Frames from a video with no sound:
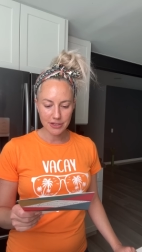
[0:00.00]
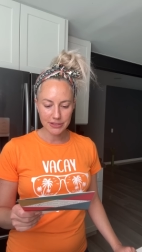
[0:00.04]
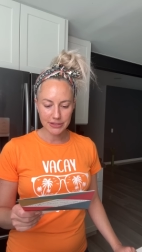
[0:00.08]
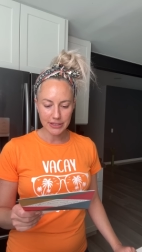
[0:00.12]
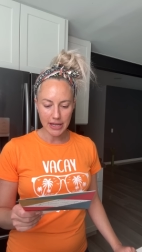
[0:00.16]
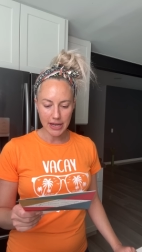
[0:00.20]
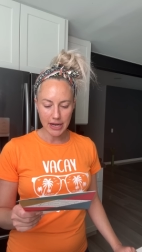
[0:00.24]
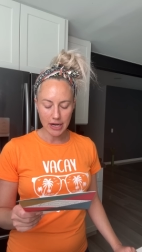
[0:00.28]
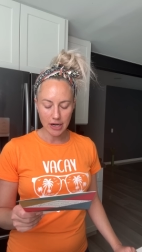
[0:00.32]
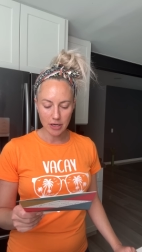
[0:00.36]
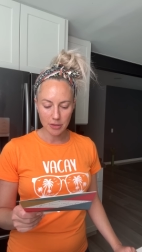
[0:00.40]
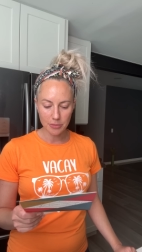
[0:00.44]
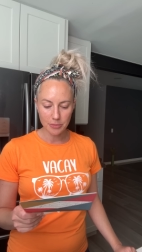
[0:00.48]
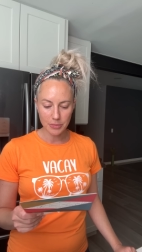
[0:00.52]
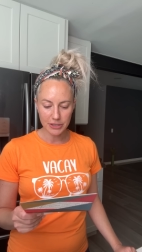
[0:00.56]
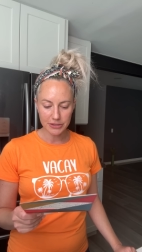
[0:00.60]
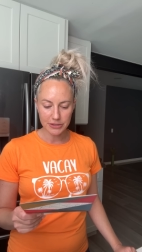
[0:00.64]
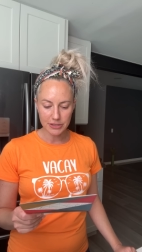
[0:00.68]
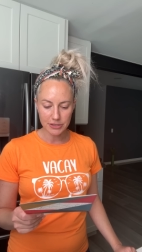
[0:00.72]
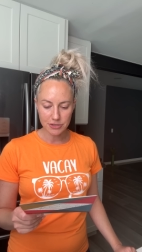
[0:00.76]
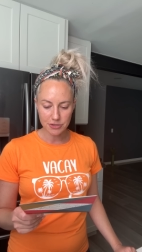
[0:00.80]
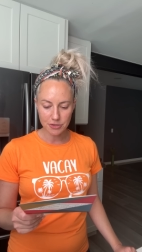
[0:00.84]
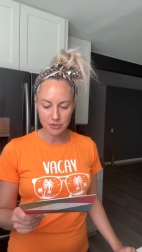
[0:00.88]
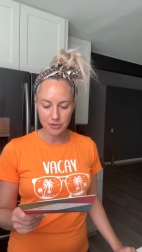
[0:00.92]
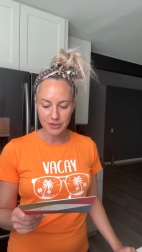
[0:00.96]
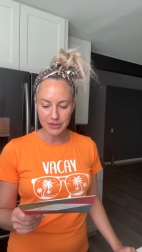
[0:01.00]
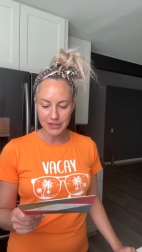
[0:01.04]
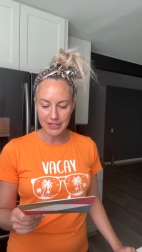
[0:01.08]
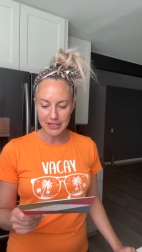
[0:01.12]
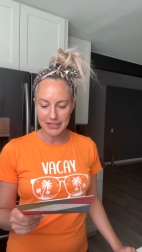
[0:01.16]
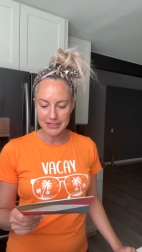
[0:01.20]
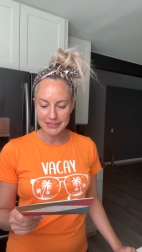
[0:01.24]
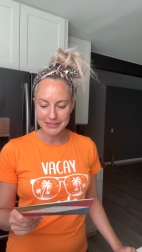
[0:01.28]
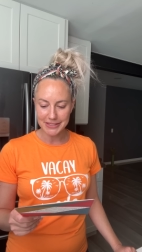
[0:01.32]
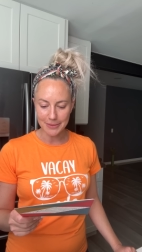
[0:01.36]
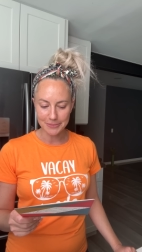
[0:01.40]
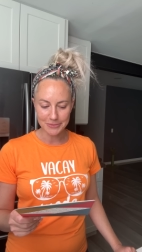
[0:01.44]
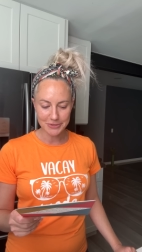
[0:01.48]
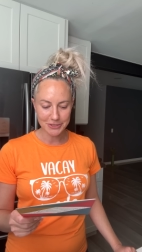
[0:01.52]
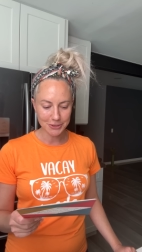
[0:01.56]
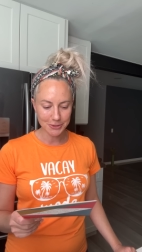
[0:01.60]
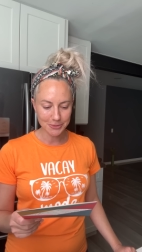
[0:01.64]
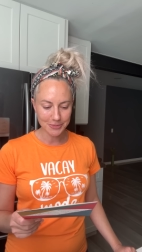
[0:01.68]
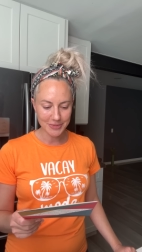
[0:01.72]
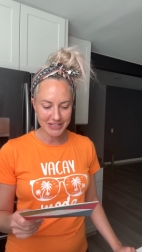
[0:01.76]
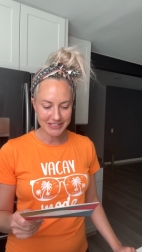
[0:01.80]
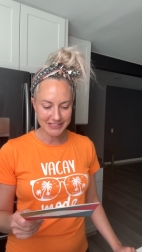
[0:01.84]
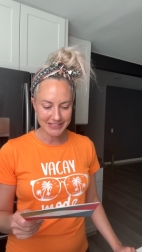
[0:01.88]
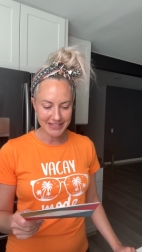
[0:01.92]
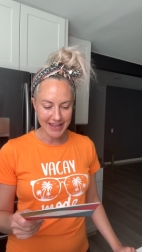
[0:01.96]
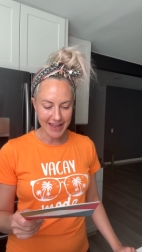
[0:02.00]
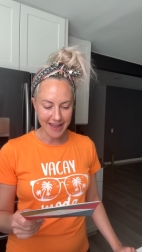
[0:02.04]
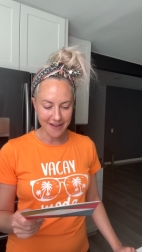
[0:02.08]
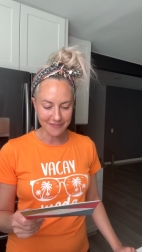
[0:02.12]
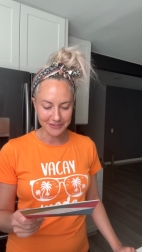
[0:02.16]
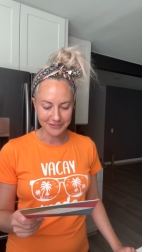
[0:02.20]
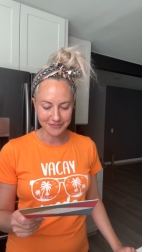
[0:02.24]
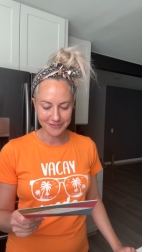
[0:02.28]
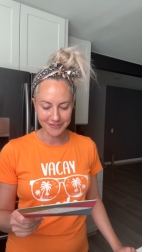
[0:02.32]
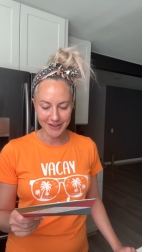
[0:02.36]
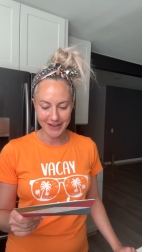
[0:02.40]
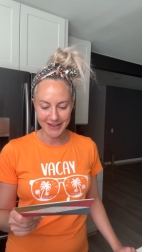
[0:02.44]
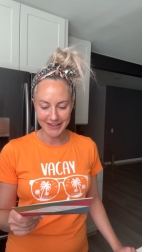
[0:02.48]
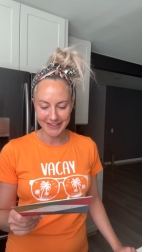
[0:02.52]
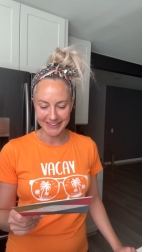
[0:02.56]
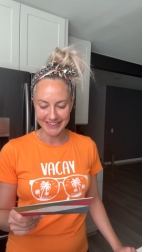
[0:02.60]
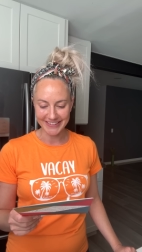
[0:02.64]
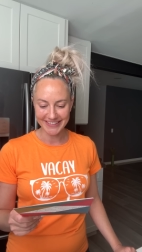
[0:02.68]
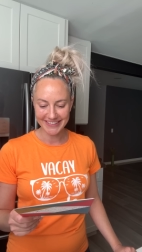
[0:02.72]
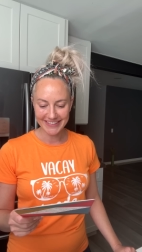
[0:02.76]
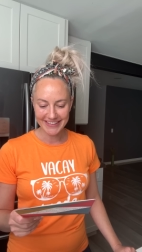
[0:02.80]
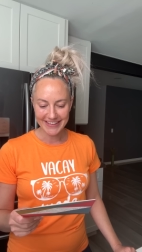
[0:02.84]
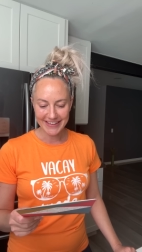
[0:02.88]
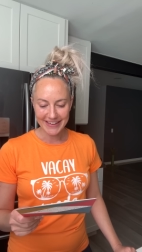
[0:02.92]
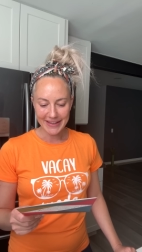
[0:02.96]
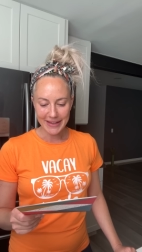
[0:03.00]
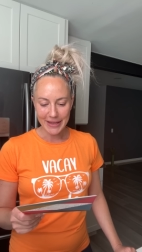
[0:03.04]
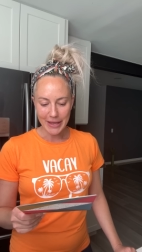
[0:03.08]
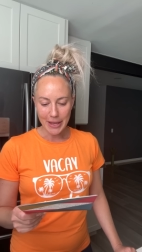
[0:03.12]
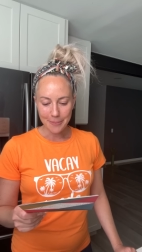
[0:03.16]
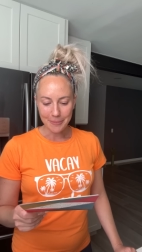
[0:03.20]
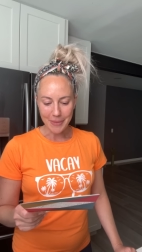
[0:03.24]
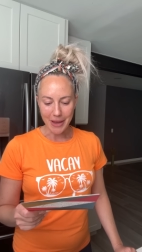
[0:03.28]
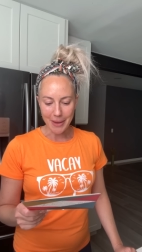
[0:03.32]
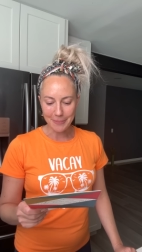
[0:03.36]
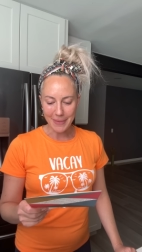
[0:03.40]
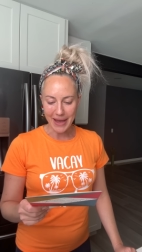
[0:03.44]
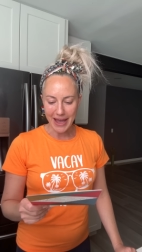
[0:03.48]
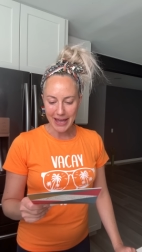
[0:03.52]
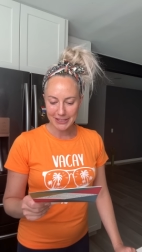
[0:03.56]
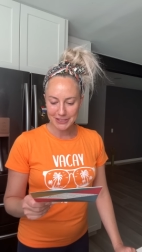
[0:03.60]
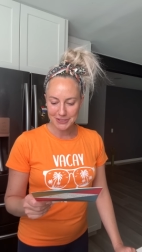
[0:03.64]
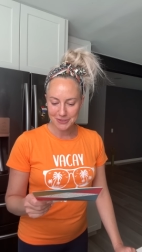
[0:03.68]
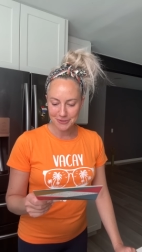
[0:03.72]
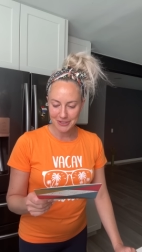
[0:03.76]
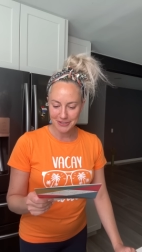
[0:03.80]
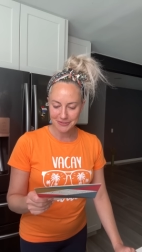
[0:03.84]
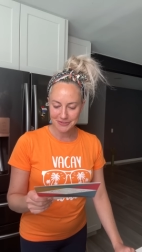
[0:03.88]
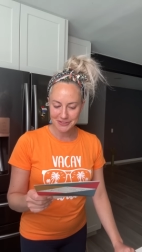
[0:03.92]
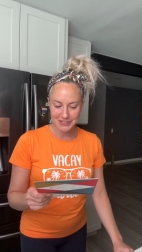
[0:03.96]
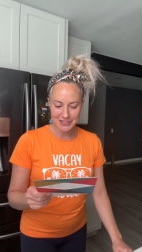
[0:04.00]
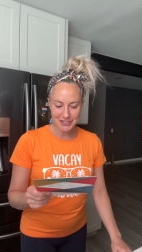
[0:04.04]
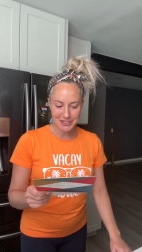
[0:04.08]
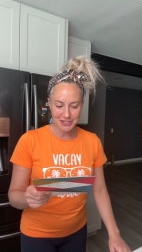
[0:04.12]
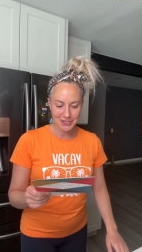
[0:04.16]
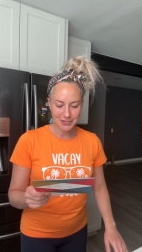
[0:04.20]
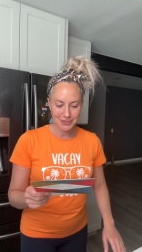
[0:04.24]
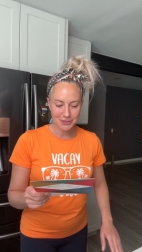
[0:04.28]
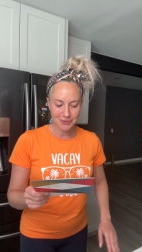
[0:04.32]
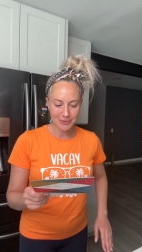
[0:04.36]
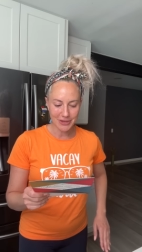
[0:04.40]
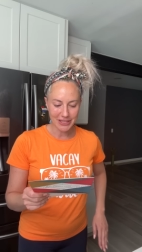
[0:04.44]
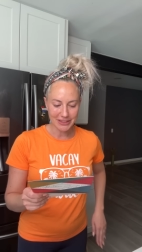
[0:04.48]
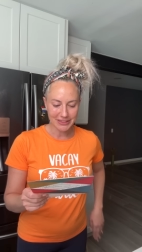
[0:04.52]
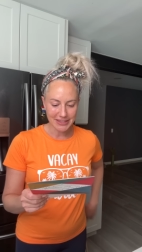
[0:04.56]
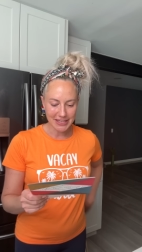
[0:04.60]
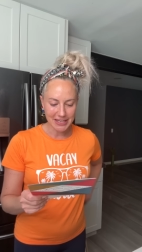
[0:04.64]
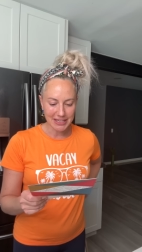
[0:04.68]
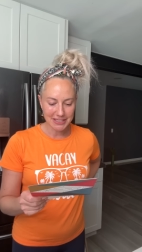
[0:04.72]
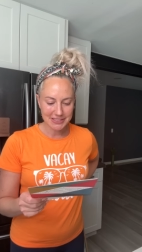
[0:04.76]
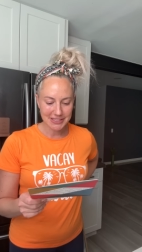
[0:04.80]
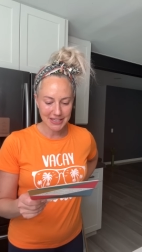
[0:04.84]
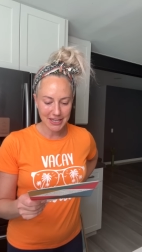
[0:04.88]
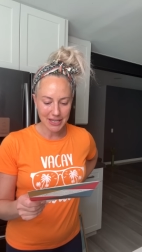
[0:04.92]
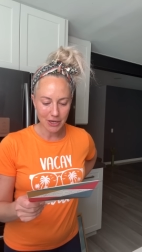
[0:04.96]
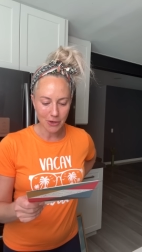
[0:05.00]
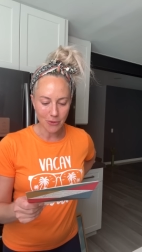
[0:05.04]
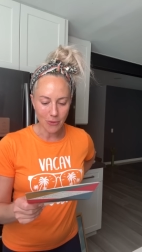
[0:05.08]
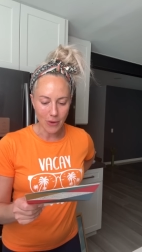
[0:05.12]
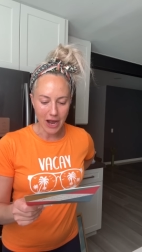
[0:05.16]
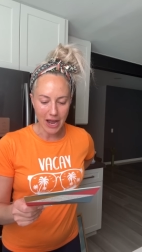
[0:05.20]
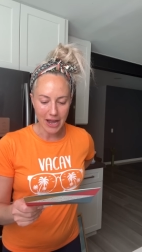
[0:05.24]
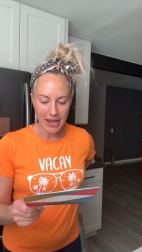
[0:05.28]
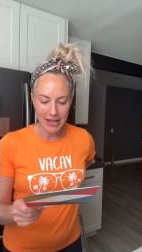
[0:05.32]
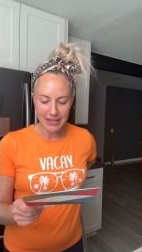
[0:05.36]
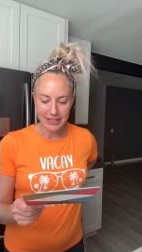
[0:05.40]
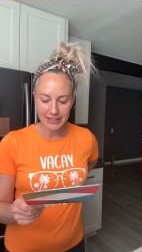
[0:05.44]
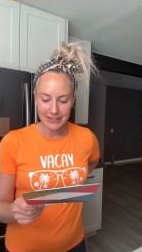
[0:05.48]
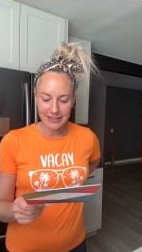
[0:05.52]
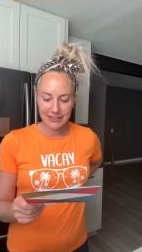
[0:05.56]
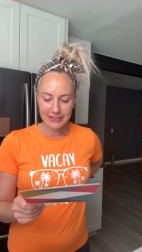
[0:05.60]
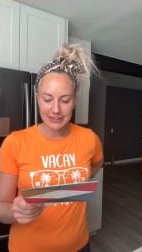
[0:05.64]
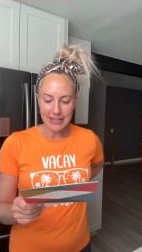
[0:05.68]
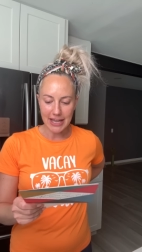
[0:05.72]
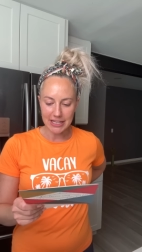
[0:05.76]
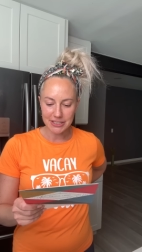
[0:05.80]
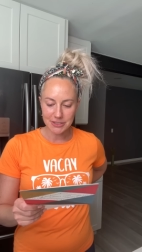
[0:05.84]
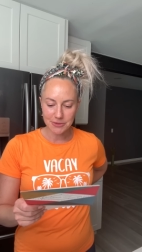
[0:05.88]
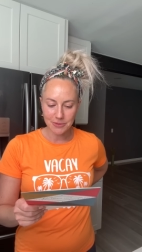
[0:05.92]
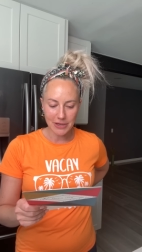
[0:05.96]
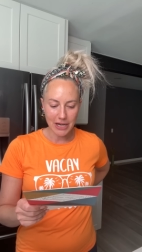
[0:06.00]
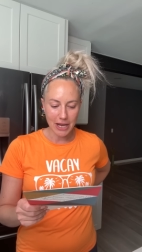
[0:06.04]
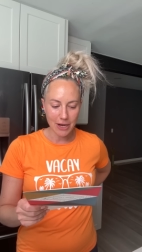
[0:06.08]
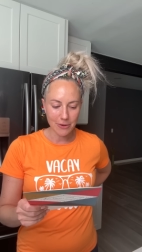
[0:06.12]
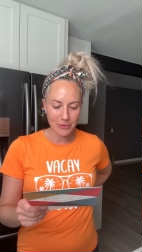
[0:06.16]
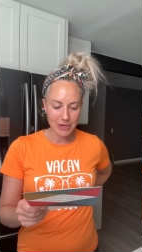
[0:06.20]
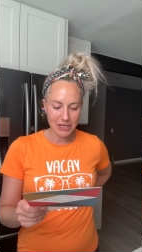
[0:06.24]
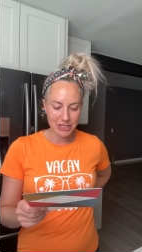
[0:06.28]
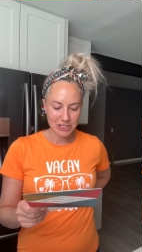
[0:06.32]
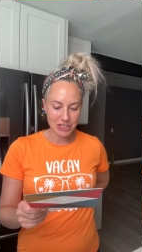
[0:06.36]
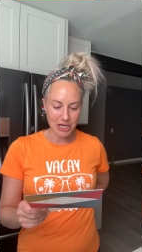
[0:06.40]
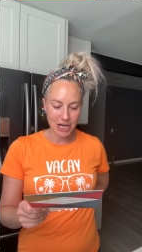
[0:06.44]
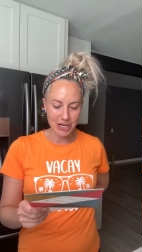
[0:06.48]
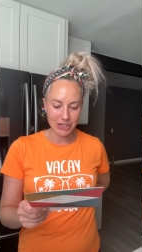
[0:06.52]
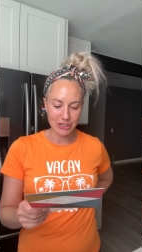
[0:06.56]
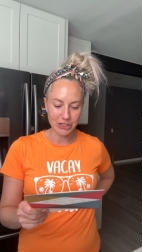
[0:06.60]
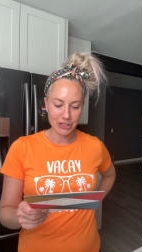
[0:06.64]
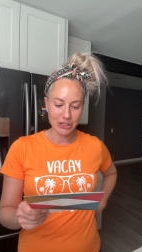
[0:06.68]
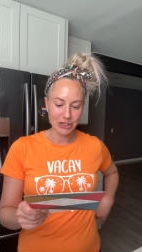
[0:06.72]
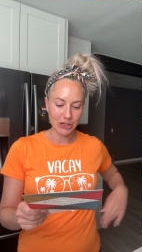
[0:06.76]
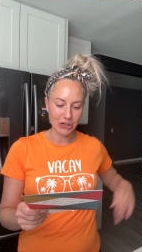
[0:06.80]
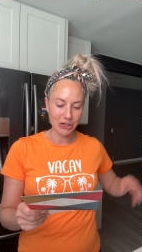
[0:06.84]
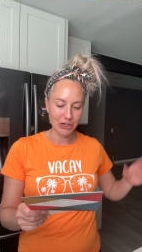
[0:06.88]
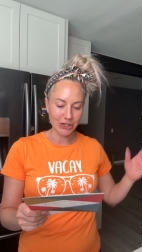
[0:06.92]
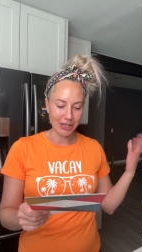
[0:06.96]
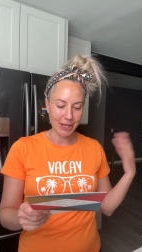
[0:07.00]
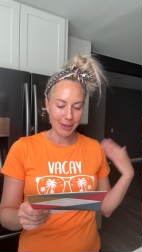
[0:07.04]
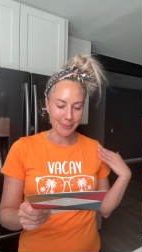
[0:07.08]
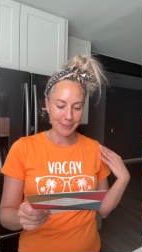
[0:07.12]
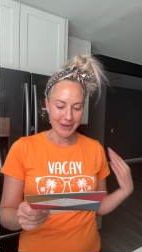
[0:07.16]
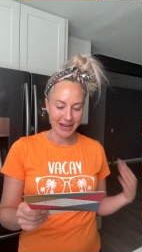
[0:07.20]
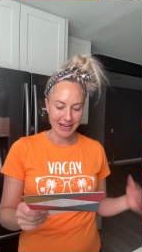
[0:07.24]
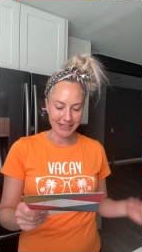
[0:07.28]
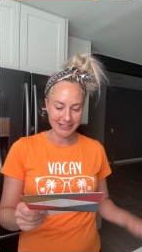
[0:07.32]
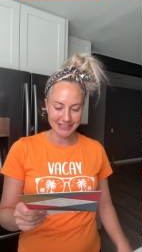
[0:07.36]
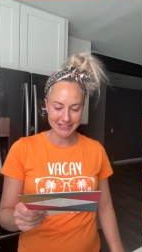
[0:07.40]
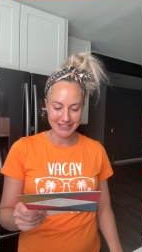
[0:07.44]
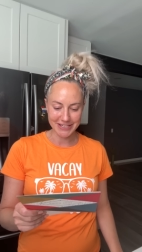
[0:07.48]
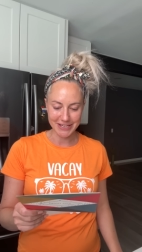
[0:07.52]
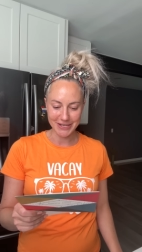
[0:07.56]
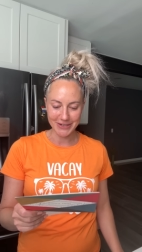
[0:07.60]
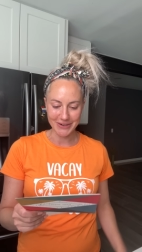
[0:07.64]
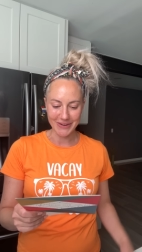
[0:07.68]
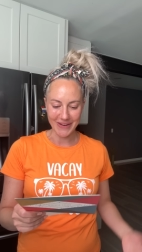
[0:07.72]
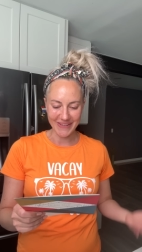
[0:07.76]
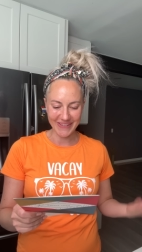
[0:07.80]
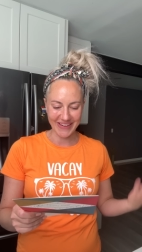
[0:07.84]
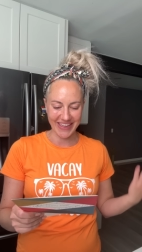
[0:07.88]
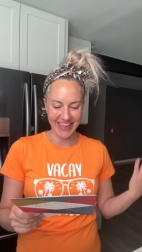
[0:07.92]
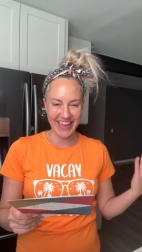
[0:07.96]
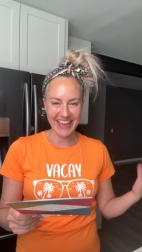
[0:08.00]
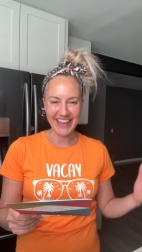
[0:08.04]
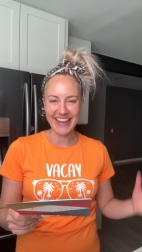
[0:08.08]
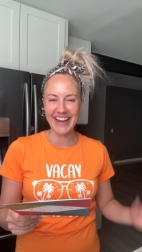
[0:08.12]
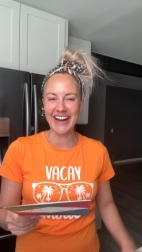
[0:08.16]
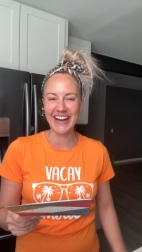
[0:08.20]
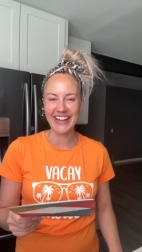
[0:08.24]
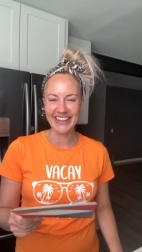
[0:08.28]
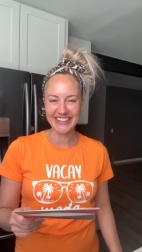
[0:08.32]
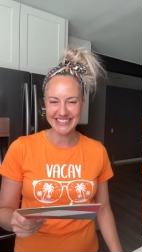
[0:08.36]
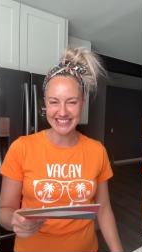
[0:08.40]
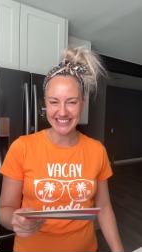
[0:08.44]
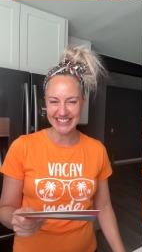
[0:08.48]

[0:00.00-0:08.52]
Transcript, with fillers: and there, but the truth is I'm too busy having fun. My mind drifts to you when things get quiet. That's when I wish I could curl up next to you. Okay, I'll